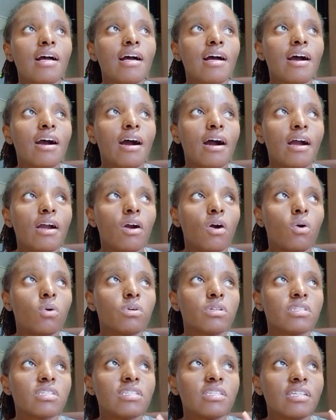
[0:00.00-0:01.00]
I
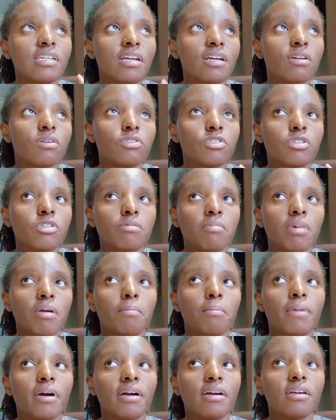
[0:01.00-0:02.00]
honestly cannot
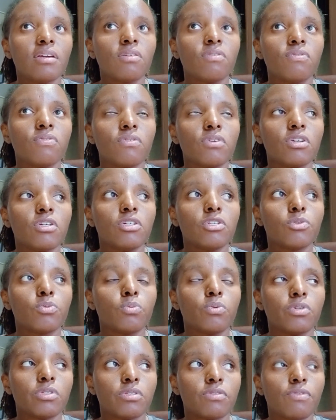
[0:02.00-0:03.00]
remember if it
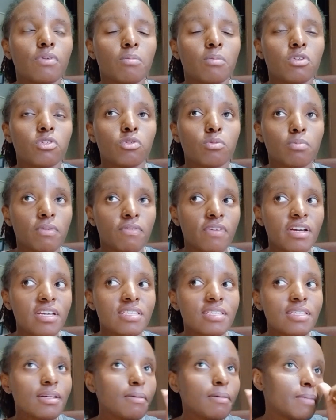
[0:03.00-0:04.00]
was from your
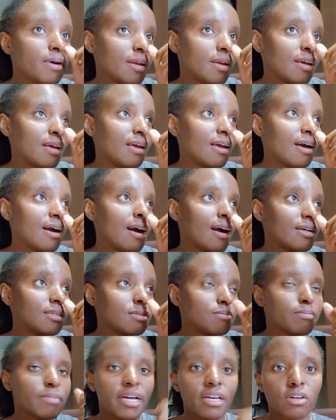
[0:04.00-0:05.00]
supervisor, but I had
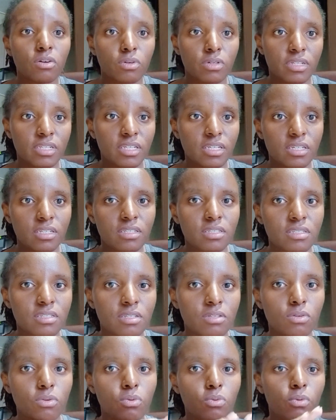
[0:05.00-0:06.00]
my
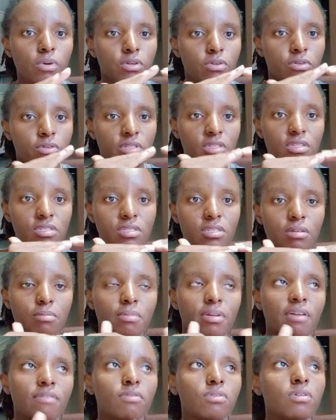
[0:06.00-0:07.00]
colleagues who were not the same
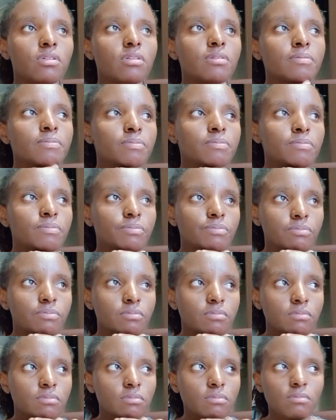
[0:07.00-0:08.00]
level
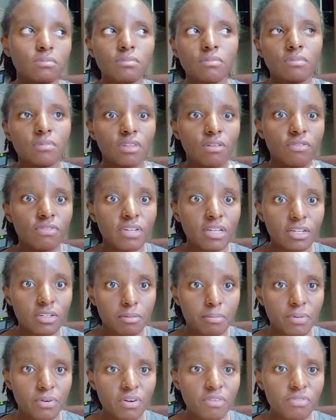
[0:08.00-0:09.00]
fill
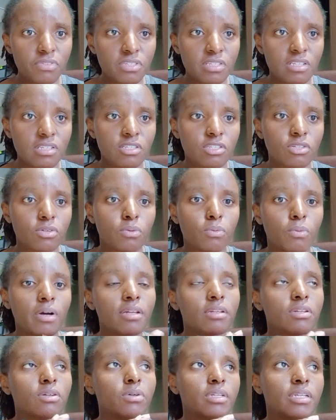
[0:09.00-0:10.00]
out my references. So
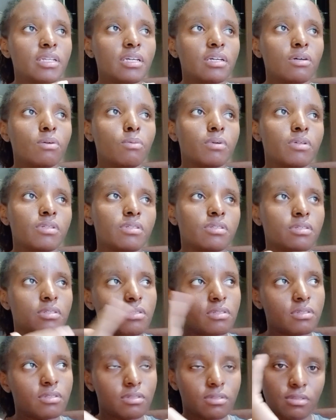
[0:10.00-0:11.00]
one colleague was
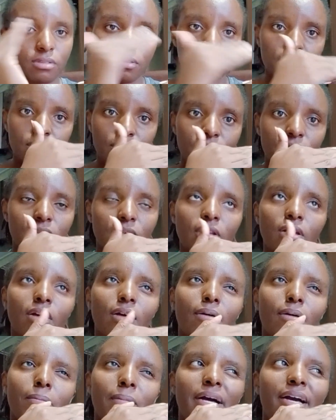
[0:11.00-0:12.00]

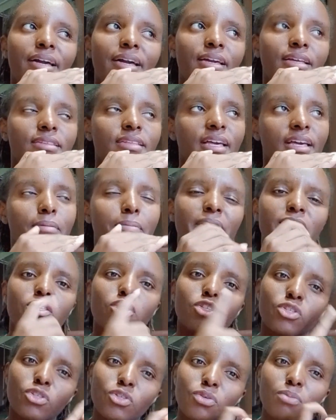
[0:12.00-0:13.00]
my
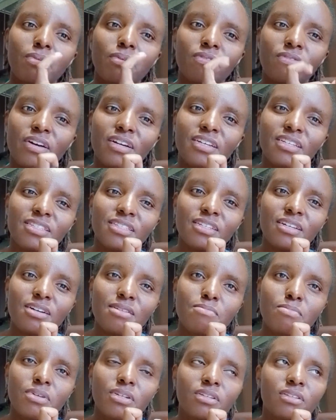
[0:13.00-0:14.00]
supervisor,
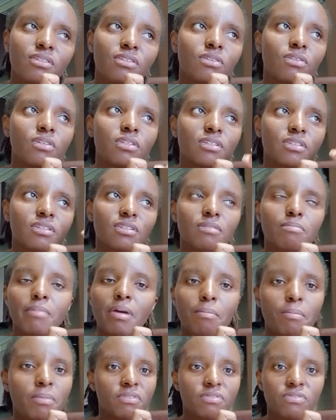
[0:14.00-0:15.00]
but not
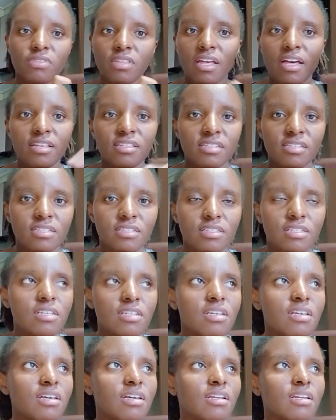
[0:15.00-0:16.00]
member the
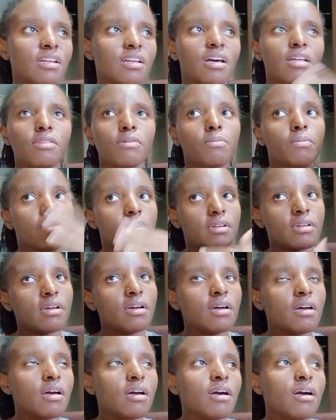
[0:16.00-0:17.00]
SLT, and another one
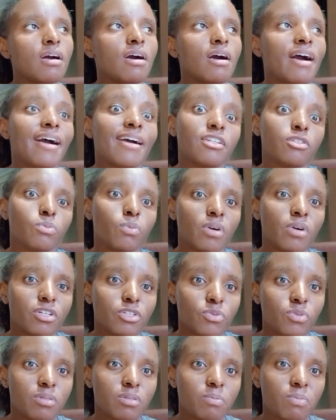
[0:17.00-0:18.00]
I had
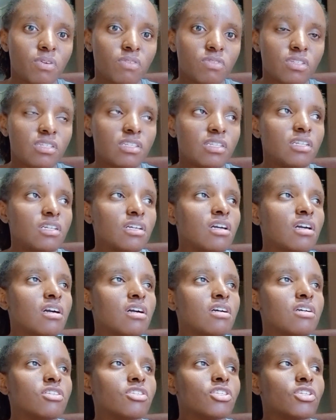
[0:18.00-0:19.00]
worked with previously.
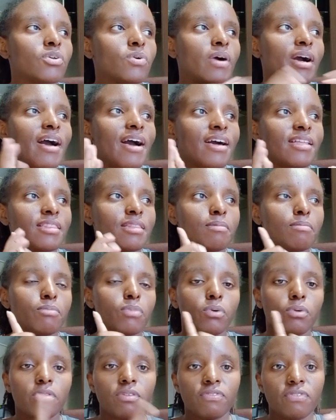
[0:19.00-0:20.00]
So I had them
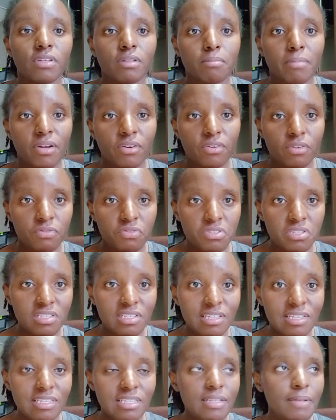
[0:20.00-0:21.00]
both fill my
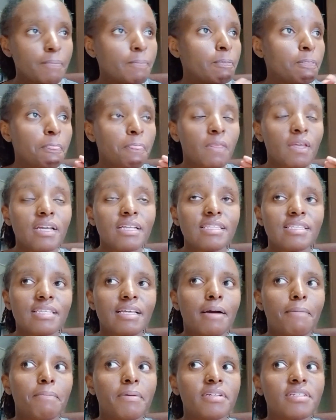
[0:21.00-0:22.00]
references. It's
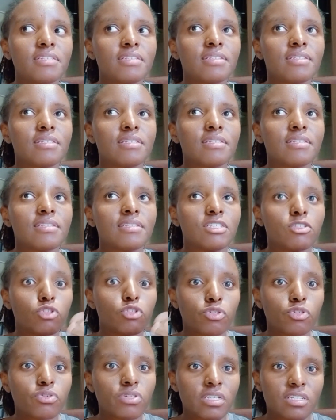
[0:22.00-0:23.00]
a bit
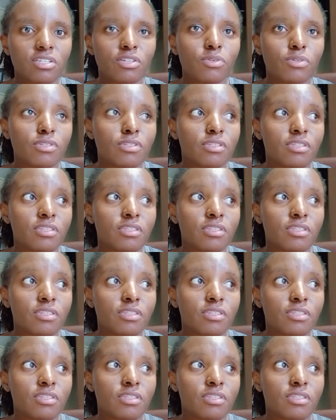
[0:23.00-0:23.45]
discreet because